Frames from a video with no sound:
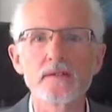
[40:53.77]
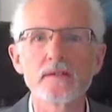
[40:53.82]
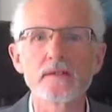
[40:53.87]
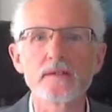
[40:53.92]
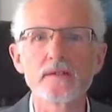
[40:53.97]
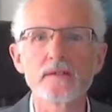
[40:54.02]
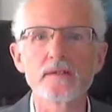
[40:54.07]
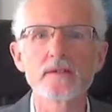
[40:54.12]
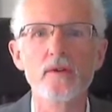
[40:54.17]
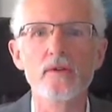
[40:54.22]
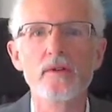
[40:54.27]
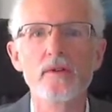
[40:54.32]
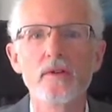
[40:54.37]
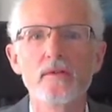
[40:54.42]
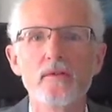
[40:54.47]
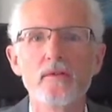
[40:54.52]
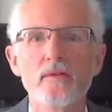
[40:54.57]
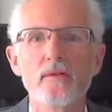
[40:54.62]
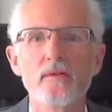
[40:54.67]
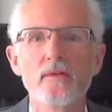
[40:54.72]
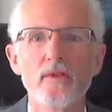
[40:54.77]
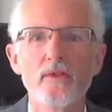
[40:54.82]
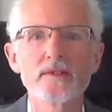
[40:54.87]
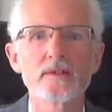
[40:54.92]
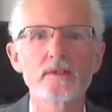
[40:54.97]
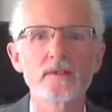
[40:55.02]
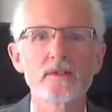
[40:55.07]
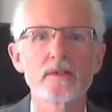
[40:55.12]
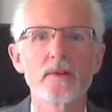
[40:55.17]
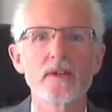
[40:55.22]
So
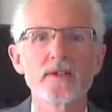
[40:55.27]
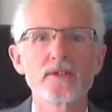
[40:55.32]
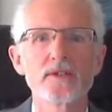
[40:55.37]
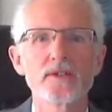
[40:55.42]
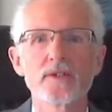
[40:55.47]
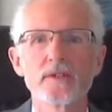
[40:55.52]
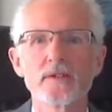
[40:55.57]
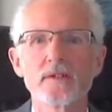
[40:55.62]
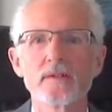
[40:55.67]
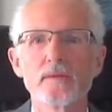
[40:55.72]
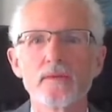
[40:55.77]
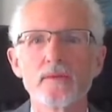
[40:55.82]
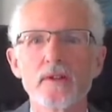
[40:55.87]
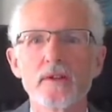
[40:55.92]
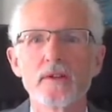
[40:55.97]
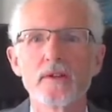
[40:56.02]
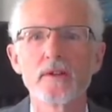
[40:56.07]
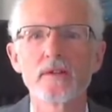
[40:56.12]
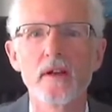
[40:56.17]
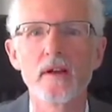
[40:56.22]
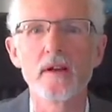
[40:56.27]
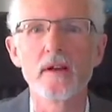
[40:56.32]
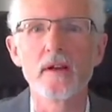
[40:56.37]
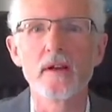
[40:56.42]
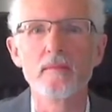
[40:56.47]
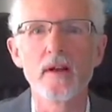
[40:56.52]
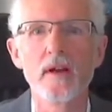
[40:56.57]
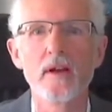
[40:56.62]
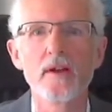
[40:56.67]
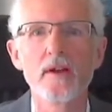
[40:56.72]
first question with
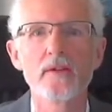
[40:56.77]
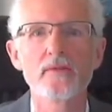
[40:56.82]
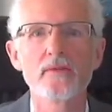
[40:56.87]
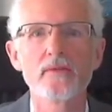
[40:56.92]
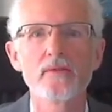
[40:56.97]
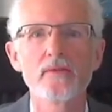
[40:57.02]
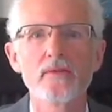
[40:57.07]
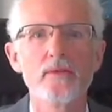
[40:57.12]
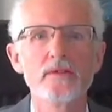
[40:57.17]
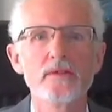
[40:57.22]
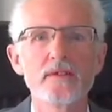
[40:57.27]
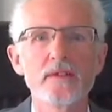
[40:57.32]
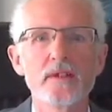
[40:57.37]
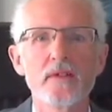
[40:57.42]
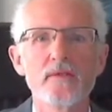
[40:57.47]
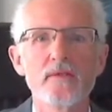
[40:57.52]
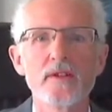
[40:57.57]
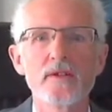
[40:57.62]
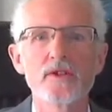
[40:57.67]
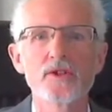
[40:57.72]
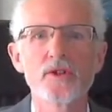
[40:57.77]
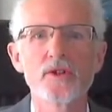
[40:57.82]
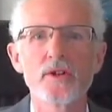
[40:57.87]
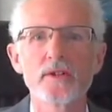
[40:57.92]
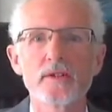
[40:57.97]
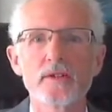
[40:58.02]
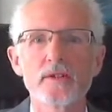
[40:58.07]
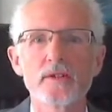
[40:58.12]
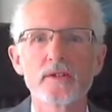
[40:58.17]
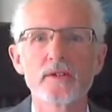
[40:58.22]
a lot of votes. Given the
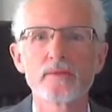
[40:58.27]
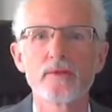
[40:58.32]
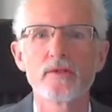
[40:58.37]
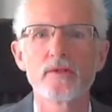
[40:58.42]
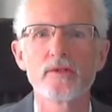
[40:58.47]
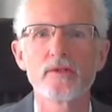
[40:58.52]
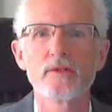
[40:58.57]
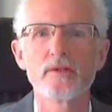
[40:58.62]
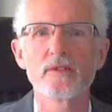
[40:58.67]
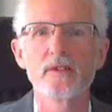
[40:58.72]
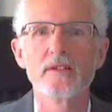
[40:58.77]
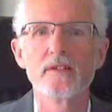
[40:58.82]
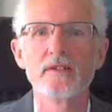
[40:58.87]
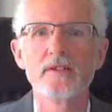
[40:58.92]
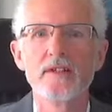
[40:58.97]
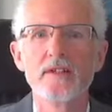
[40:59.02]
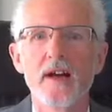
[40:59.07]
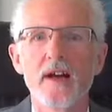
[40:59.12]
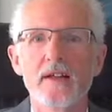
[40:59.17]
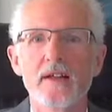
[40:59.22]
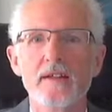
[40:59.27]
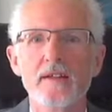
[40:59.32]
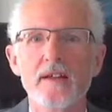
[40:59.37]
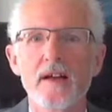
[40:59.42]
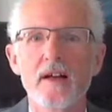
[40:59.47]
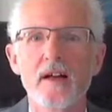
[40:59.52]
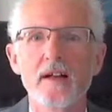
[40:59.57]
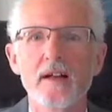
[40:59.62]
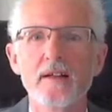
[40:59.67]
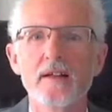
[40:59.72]
shorter proposal in
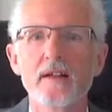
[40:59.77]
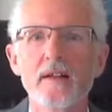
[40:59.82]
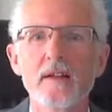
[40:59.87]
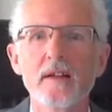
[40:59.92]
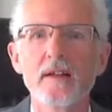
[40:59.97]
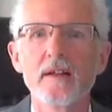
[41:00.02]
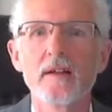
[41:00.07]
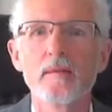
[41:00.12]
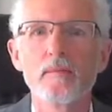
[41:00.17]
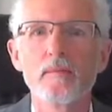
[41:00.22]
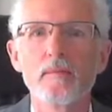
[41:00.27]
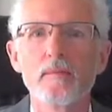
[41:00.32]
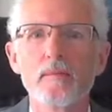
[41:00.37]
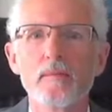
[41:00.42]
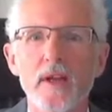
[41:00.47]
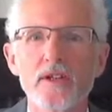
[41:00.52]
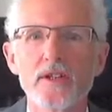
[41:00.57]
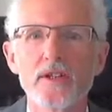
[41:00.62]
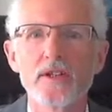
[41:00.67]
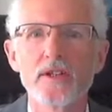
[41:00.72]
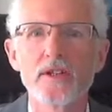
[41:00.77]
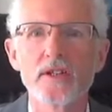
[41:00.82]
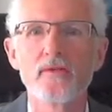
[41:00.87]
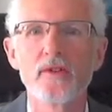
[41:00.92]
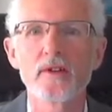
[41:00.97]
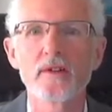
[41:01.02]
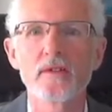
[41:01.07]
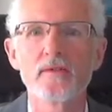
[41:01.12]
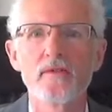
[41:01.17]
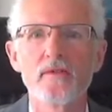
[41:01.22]
RIA-IA, page limit
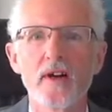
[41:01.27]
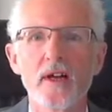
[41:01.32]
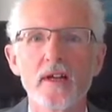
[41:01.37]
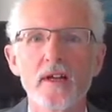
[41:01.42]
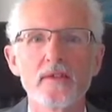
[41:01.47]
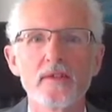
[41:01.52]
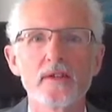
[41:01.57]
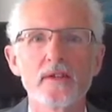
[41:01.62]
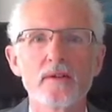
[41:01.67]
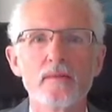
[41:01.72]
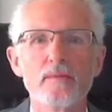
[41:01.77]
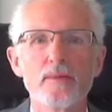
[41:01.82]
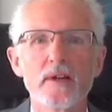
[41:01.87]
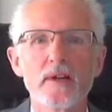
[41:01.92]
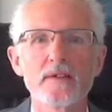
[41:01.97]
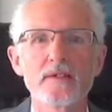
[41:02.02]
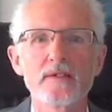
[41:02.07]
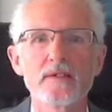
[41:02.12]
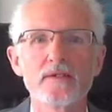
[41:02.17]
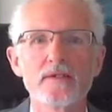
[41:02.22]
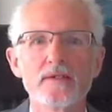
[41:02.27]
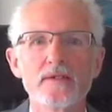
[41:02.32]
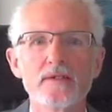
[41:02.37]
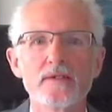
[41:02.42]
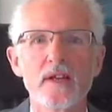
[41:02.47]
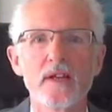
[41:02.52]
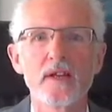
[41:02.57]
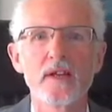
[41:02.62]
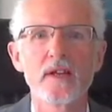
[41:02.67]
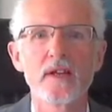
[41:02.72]
45 in comparison to
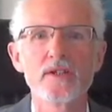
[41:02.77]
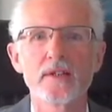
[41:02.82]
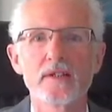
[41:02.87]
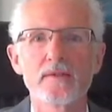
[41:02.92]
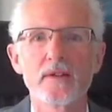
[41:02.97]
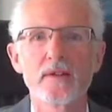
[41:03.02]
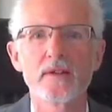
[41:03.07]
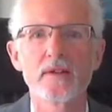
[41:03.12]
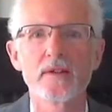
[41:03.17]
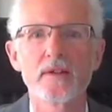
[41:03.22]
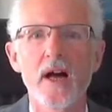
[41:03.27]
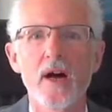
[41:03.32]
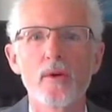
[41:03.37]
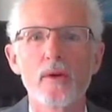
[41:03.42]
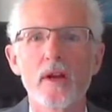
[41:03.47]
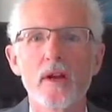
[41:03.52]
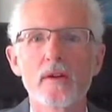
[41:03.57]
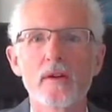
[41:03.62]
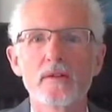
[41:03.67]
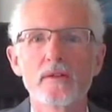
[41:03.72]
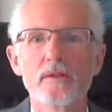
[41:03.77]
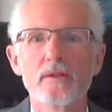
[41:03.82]
H2020, how long